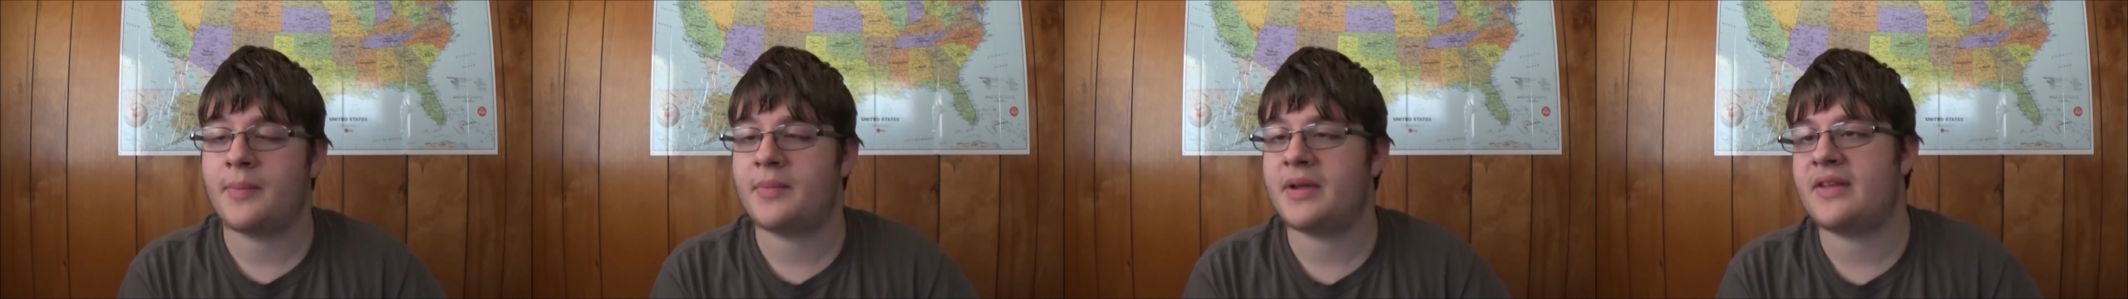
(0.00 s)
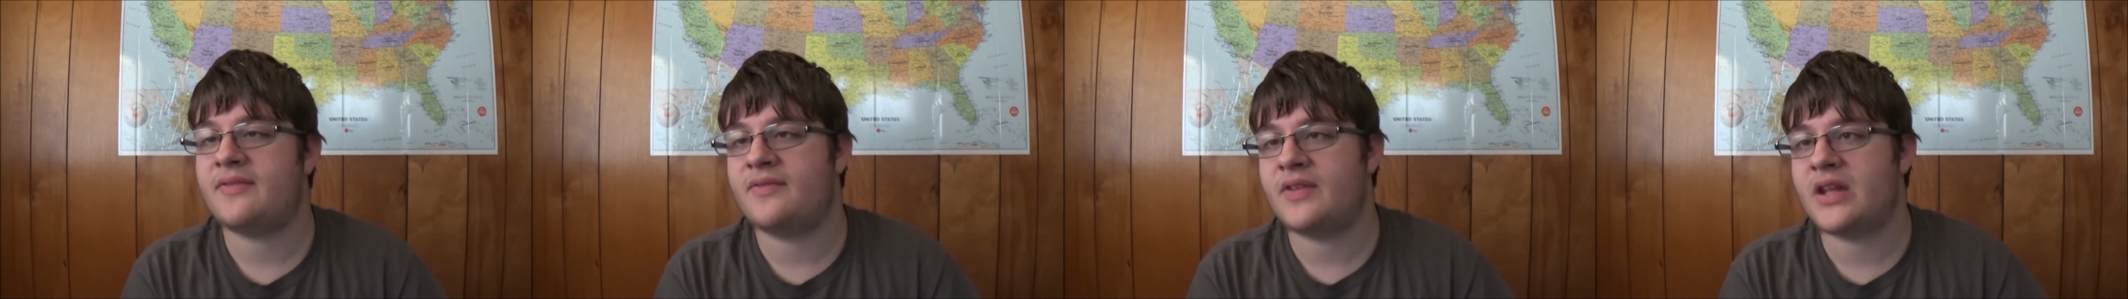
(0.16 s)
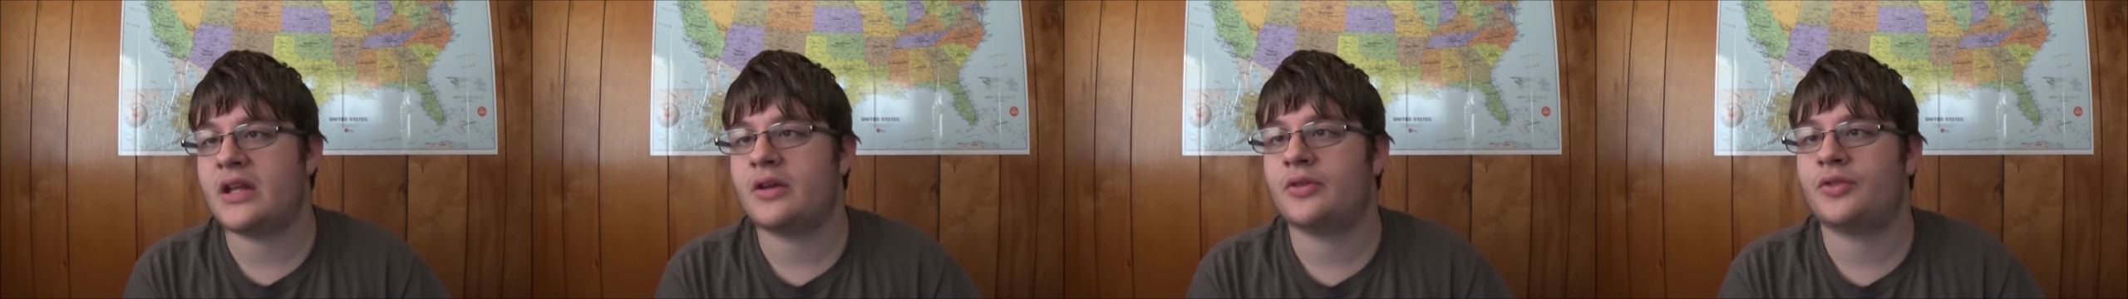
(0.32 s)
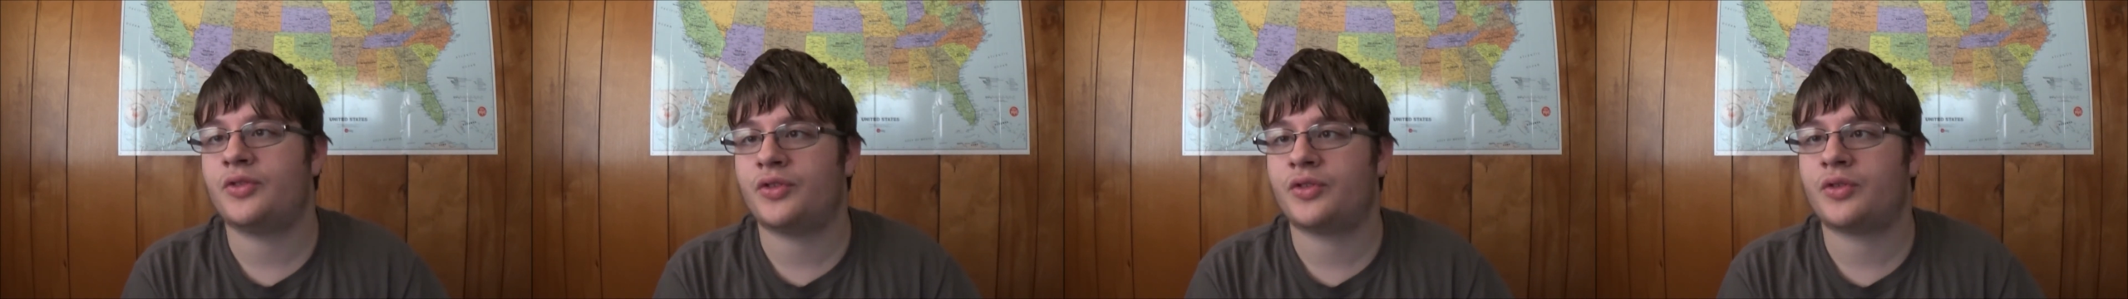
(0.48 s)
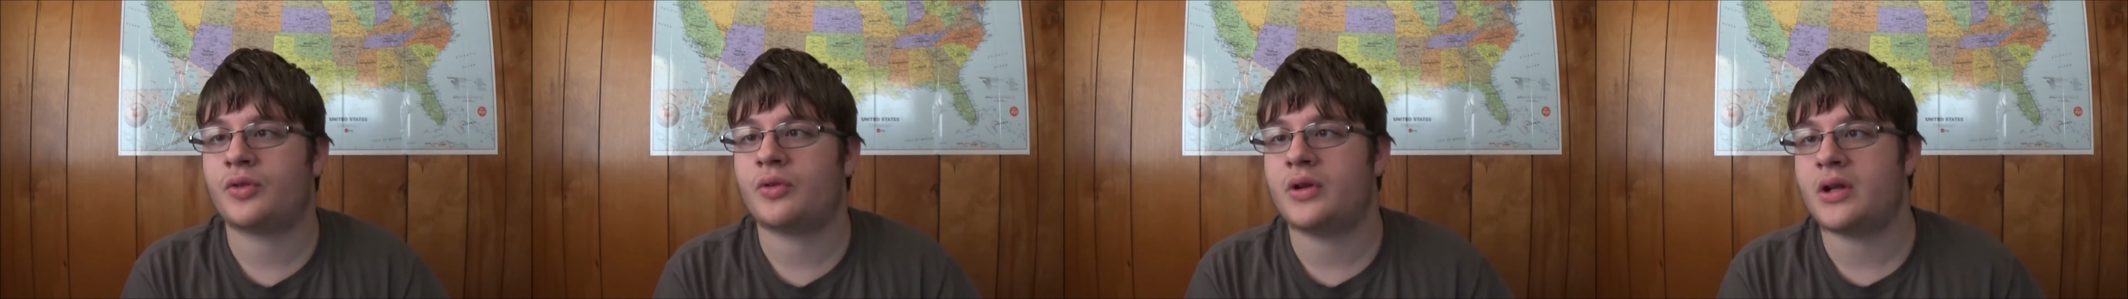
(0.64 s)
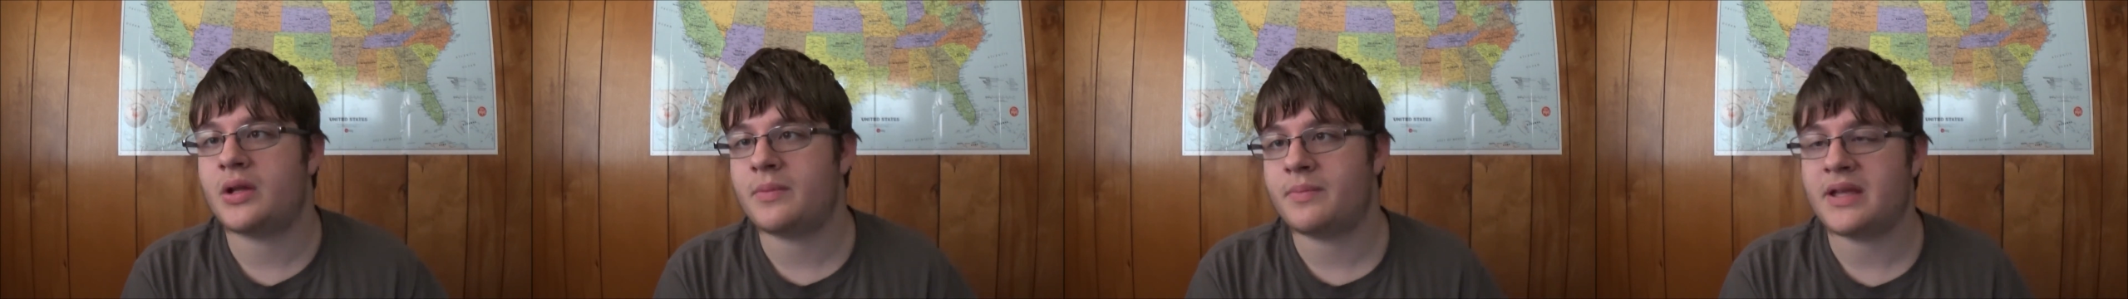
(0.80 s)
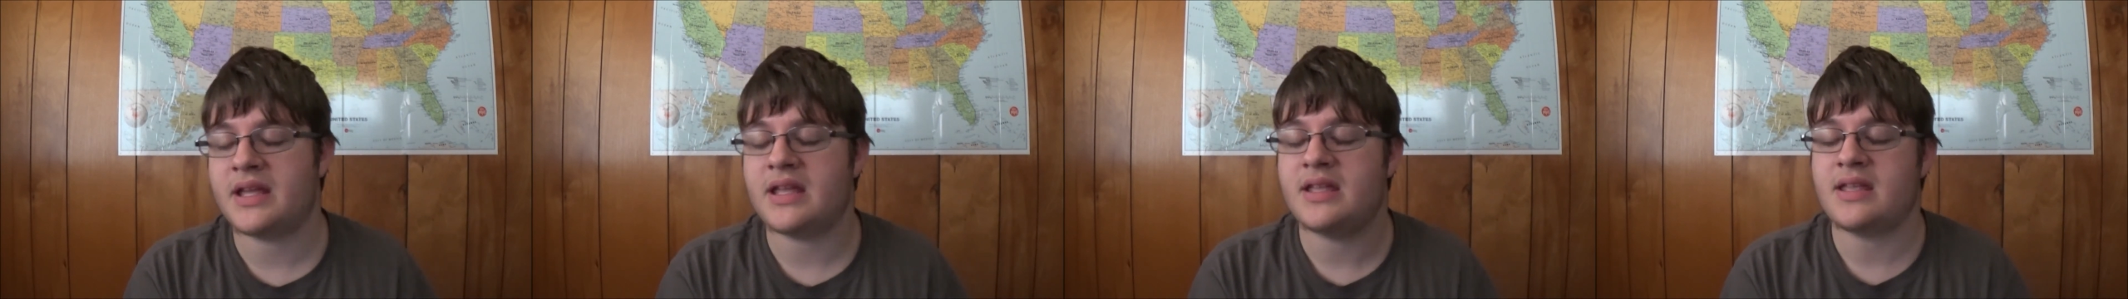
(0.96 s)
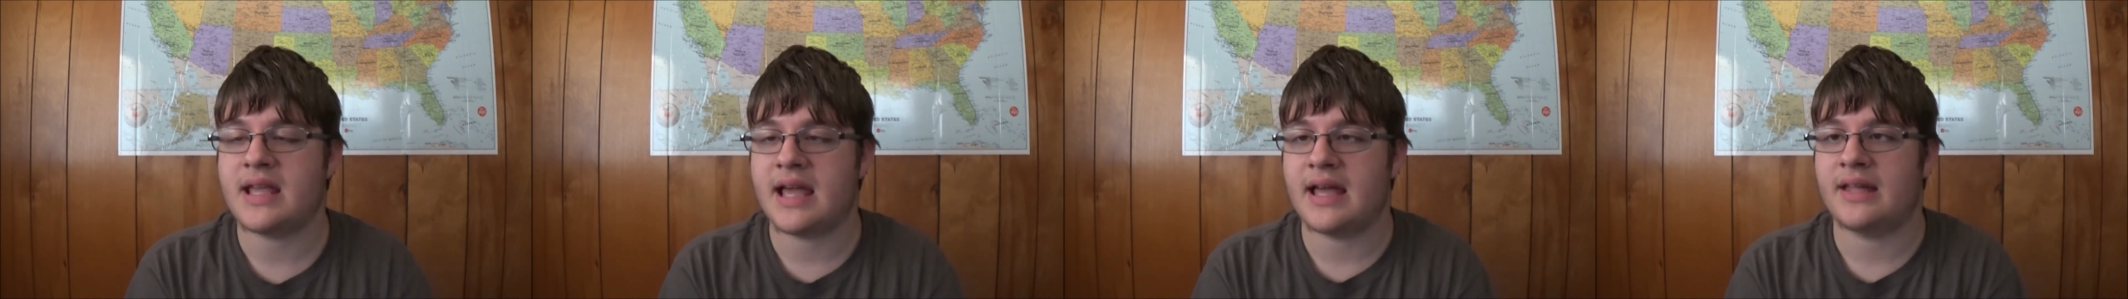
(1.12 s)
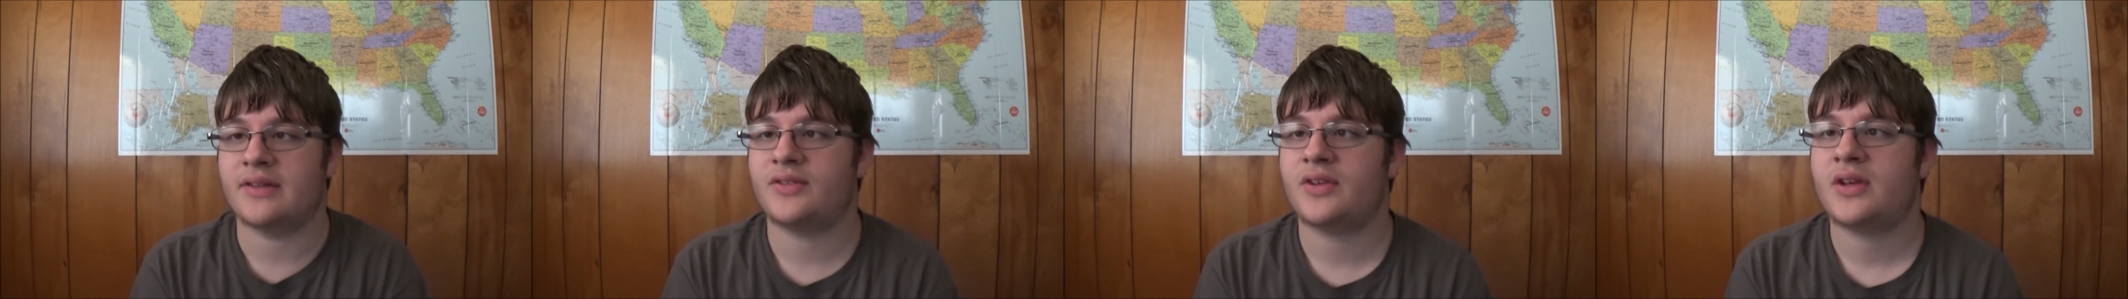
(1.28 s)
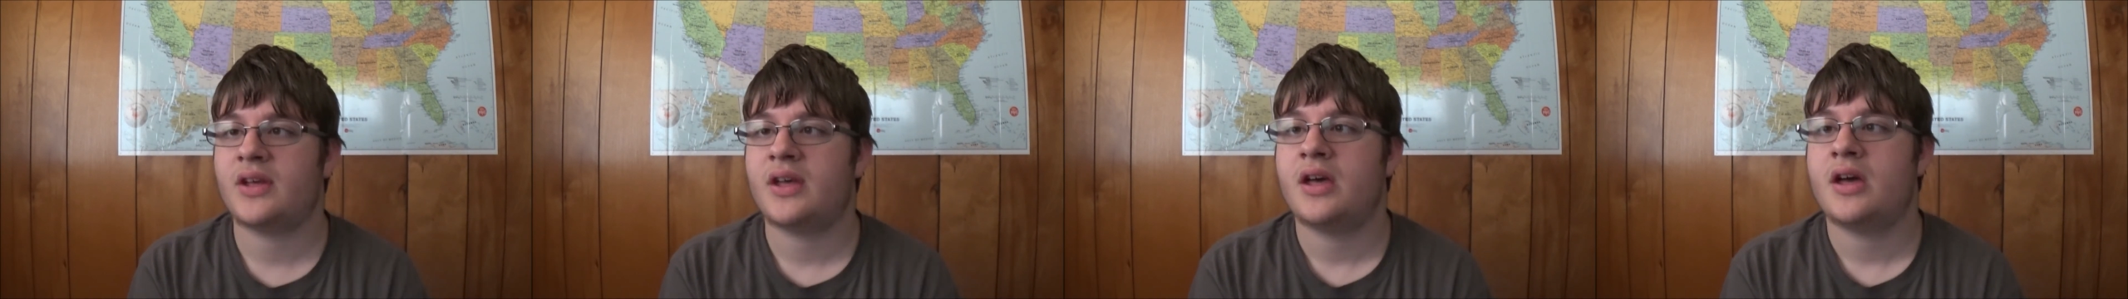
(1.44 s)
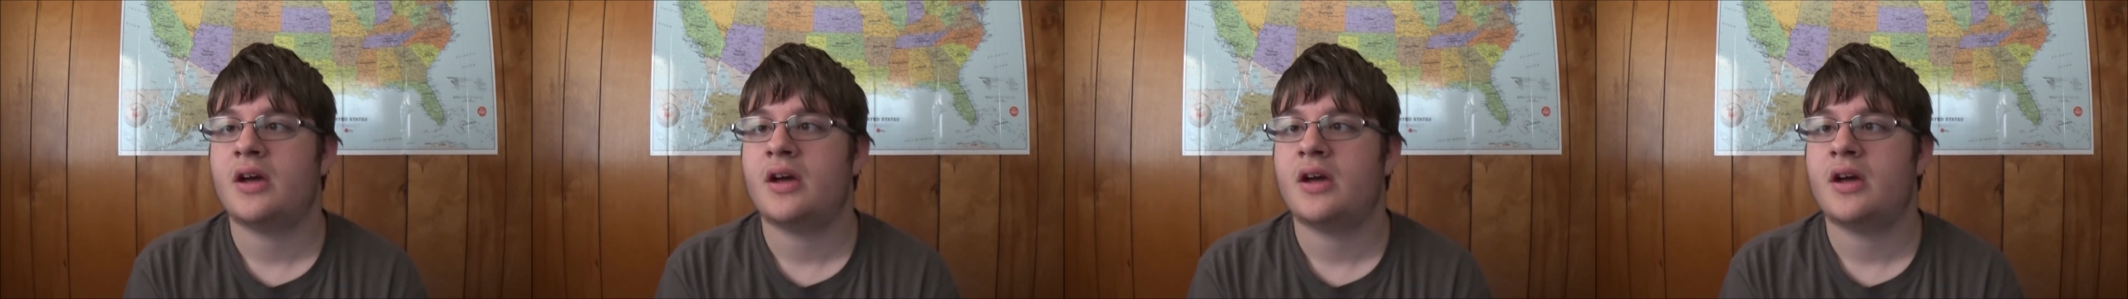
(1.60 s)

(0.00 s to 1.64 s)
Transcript: many videos it's going to be yet.